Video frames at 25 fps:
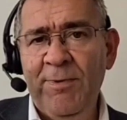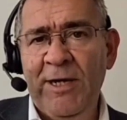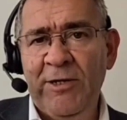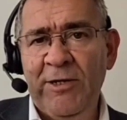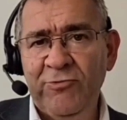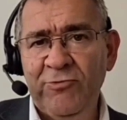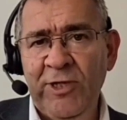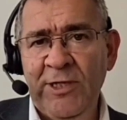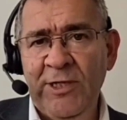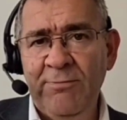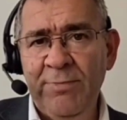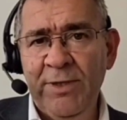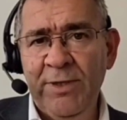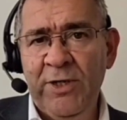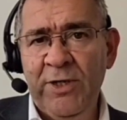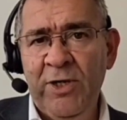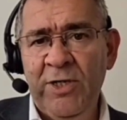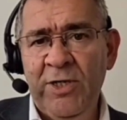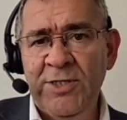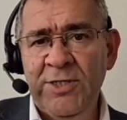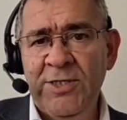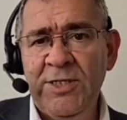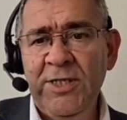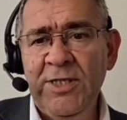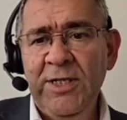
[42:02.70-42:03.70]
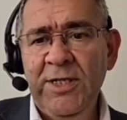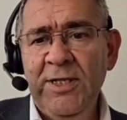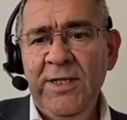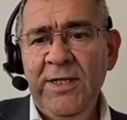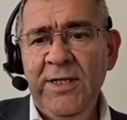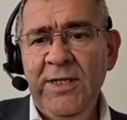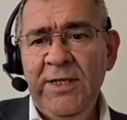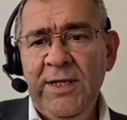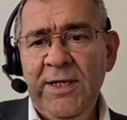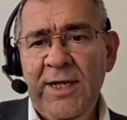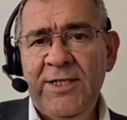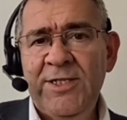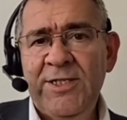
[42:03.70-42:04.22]
dropout rate because
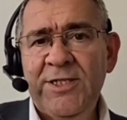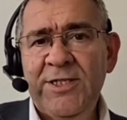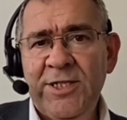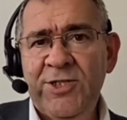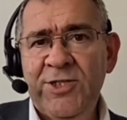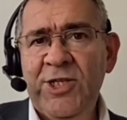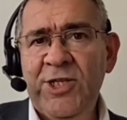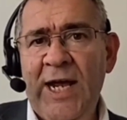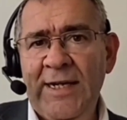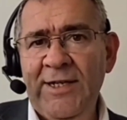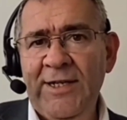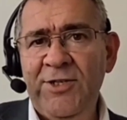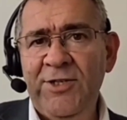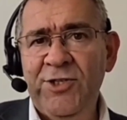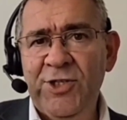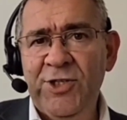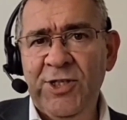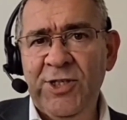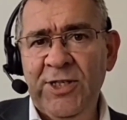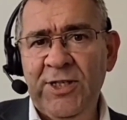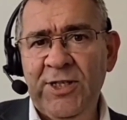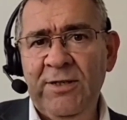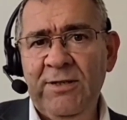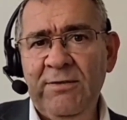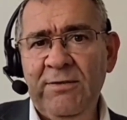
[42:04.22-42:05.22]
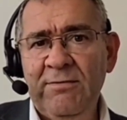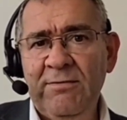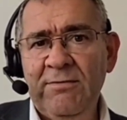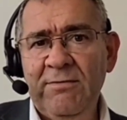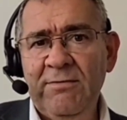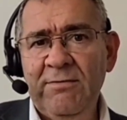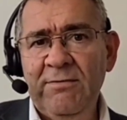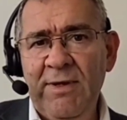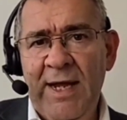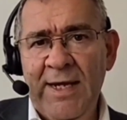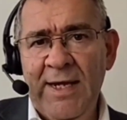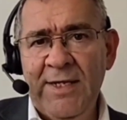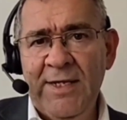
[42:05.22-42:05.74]
it's a challenging
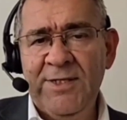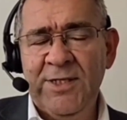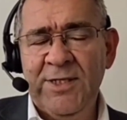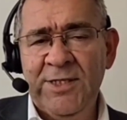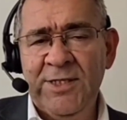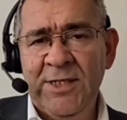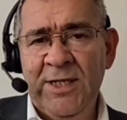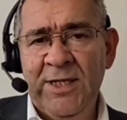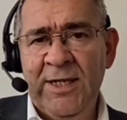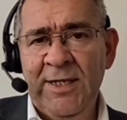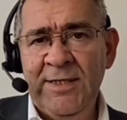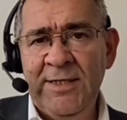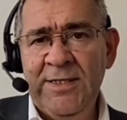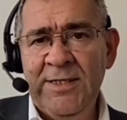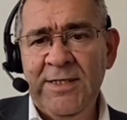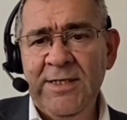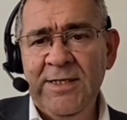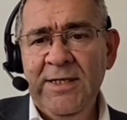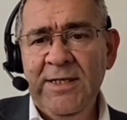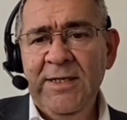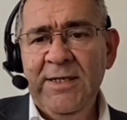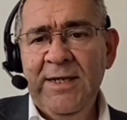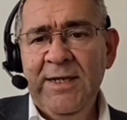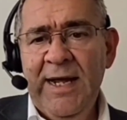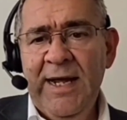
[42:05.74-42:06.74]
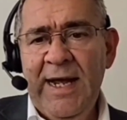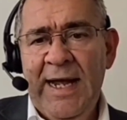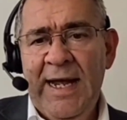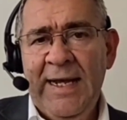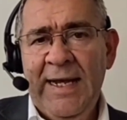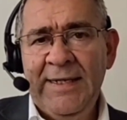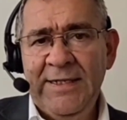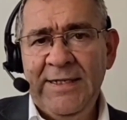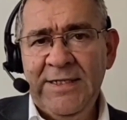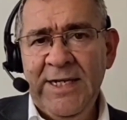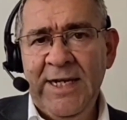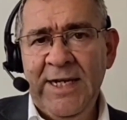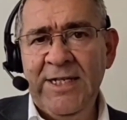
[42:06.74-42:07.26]
exercise
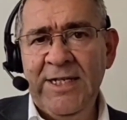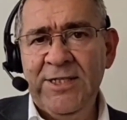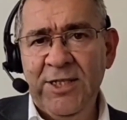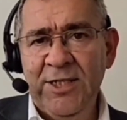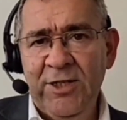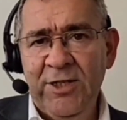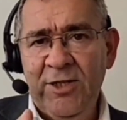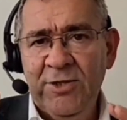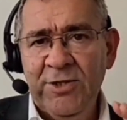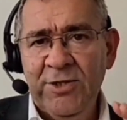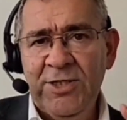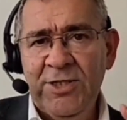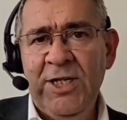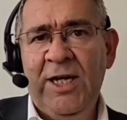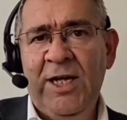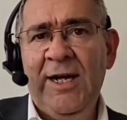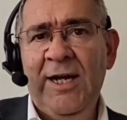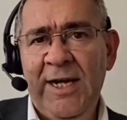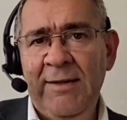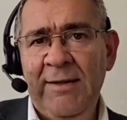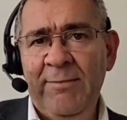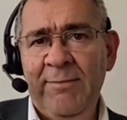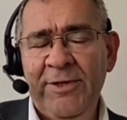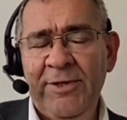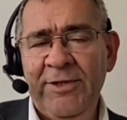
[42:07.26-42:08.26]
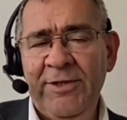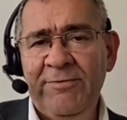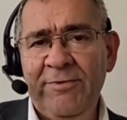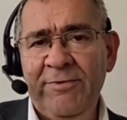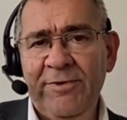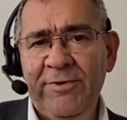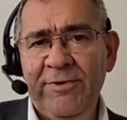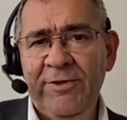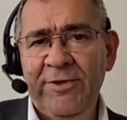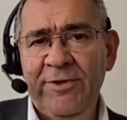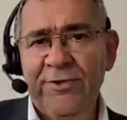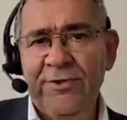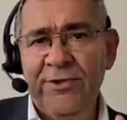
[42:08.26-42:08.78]
and it takes a long time, and the
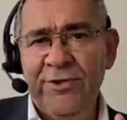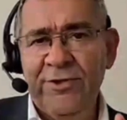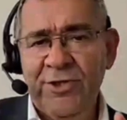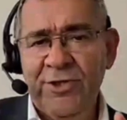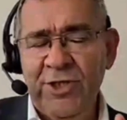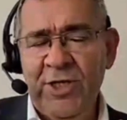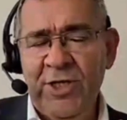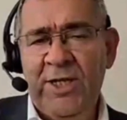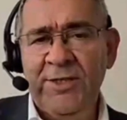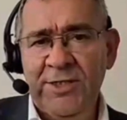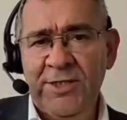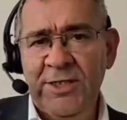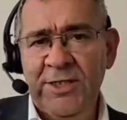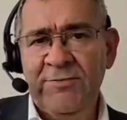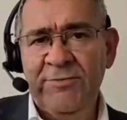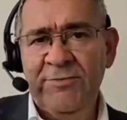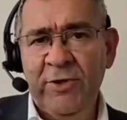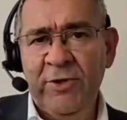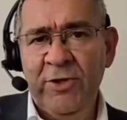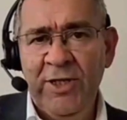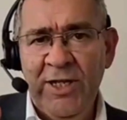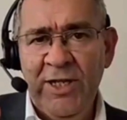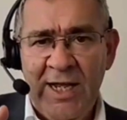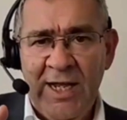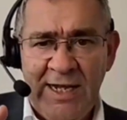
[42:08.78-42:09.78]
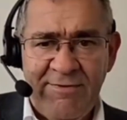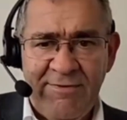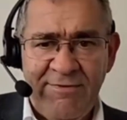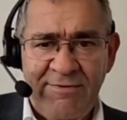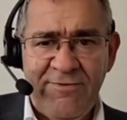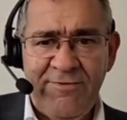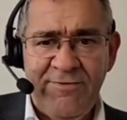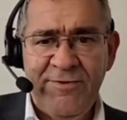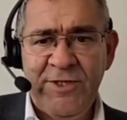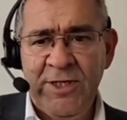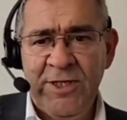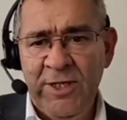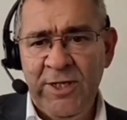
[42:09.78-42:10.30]
chances of your
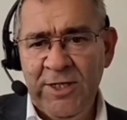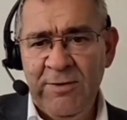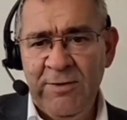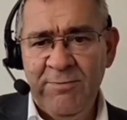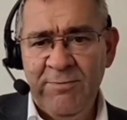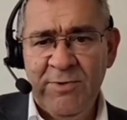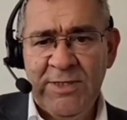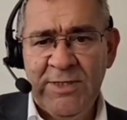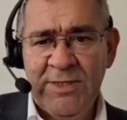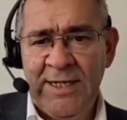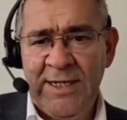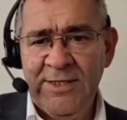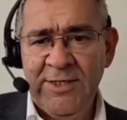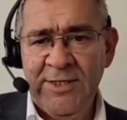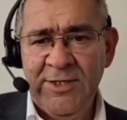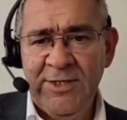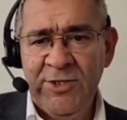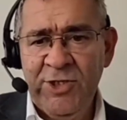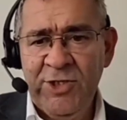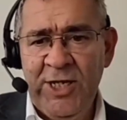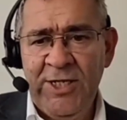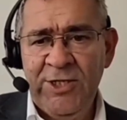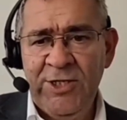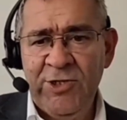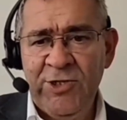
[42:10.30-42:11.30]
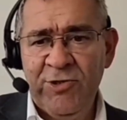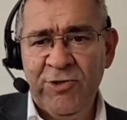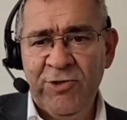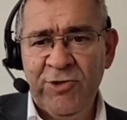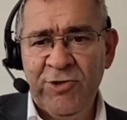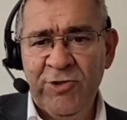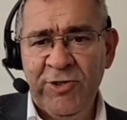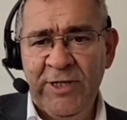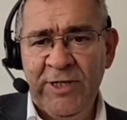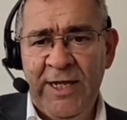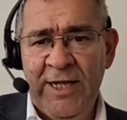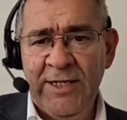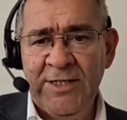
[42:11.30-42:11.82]
life circumstances
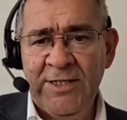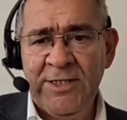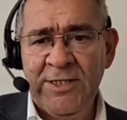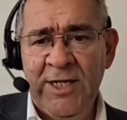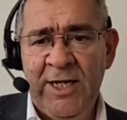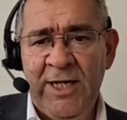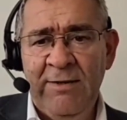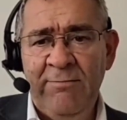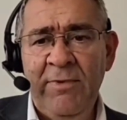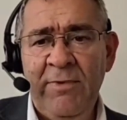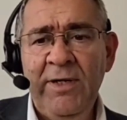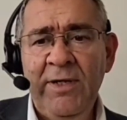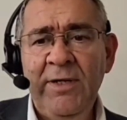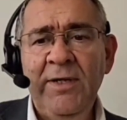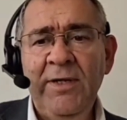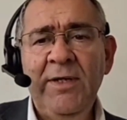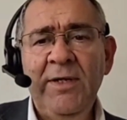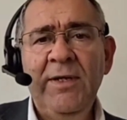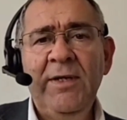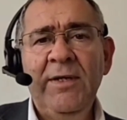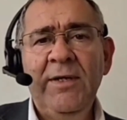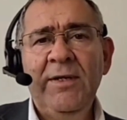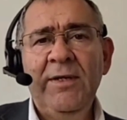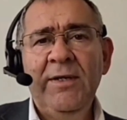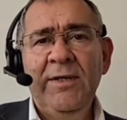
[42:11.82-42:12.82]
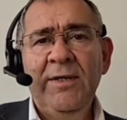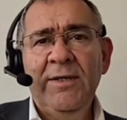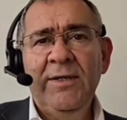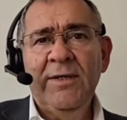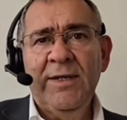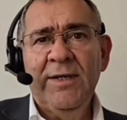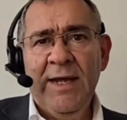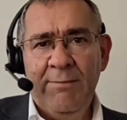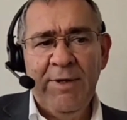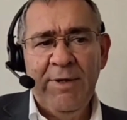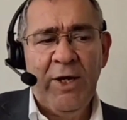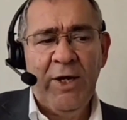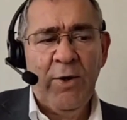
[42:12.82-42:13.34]
changing during that time
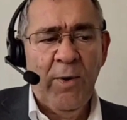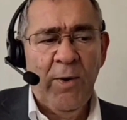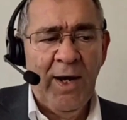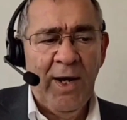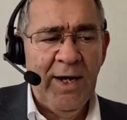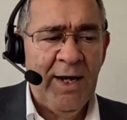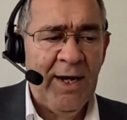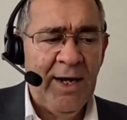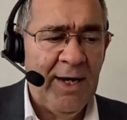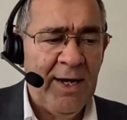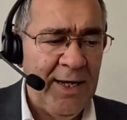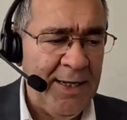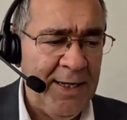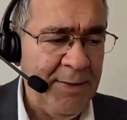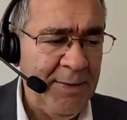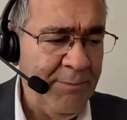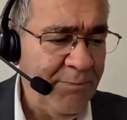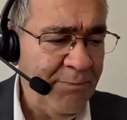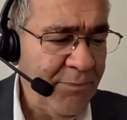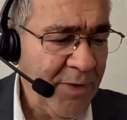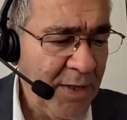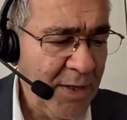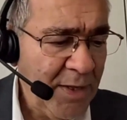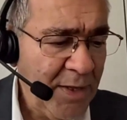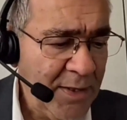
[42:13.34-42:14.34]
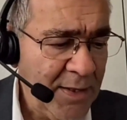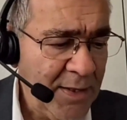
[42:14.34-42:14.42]
can be quite high.